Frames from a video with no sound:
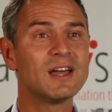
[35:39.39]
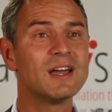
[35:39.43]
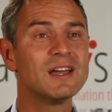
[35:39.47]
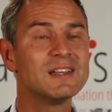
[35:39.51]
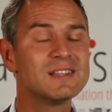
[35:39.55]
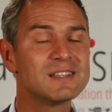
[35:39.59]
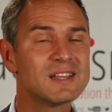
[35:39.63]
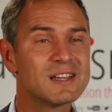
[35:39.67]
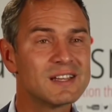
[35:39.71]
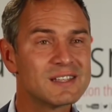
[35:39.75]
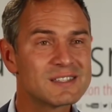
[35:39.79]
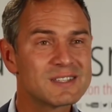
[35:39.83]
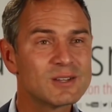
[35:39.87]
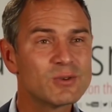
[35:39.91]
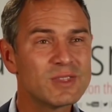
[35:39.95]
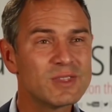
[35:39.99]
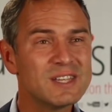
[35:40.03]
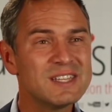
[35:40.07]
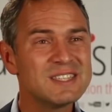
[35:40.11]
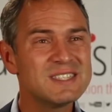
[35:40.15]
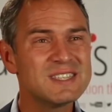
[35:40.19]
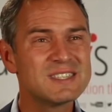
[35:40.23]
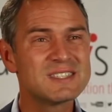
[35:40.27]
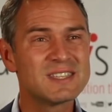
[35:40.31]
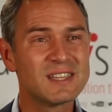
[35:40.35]
And so
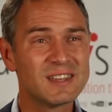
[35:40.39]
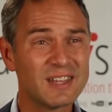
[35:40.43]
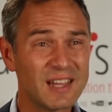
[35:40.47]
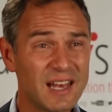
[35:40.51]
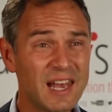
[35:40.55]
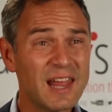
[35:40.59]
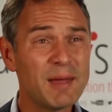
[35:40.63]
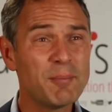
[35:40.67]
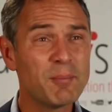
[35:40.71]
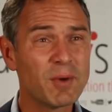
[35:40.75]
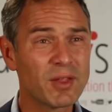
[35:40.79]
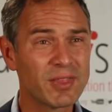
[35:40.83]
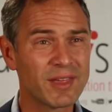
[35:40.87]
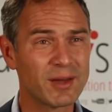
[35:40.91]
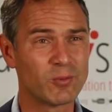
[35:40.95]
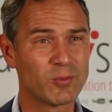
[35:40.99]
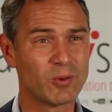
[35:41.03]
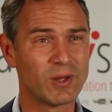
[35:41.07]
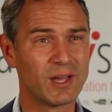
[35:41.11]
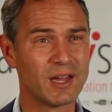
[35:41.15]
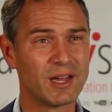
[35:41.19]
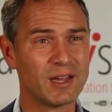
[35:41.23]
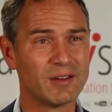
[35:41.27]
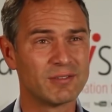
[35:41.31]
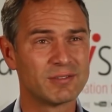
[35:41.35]
this is a dilemma that
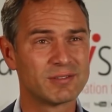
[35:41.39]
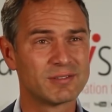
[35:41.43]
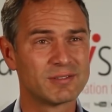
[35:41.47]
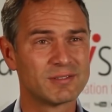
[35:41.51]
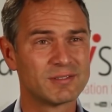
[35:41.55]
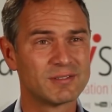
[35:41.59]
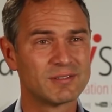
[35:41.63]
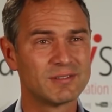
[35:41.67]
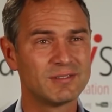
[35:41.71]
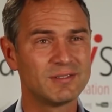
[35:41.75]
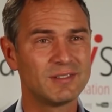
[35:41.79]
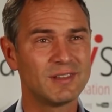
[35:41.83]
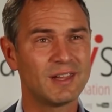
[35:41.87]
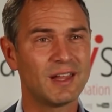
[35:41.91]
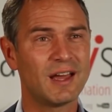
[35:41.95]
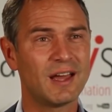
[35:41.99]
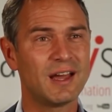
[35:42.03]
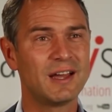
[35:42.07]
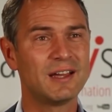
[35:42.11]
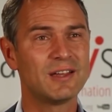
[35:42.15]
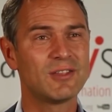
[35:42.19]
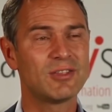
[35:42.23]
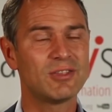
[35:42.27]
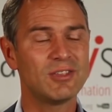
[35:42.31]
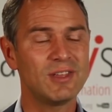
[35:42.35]
we have.
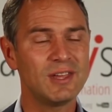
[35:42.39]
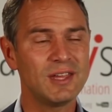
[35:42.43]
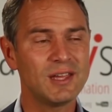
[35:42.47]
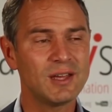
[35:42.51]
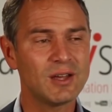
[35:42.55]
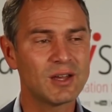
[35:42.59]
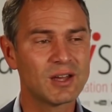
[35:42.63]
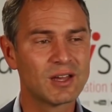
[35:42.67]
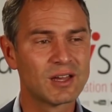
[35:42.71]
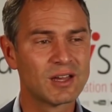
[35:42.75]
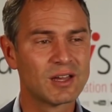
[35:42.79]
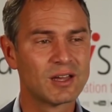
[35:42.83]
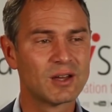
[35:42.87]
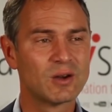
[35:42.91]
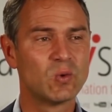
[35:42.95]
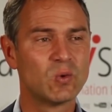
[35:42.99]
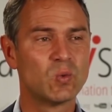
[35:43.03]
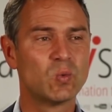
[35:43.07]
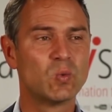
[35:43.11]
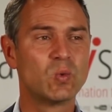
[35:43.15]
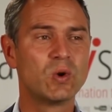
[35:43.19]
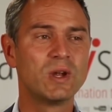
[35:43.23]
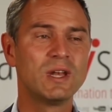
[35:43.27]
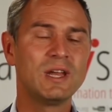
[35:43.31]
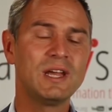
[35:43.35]
I think
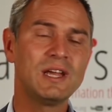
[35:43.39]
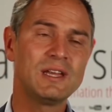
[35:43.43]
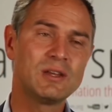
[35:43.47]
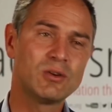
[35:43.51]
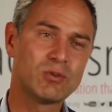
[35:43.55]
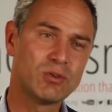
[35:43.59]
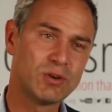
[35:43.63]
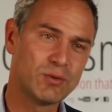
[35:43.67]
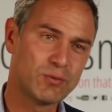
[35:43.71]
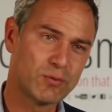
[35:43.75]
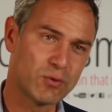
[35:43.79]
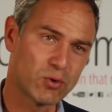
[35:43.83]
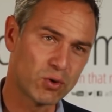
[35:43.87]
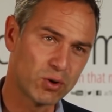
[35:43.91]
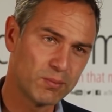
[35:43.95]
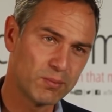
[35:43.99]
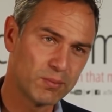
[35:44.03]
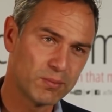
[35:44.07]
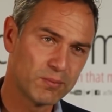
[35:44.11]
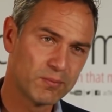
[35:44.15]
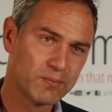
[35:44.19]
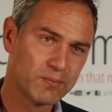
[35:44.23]
we need a reform.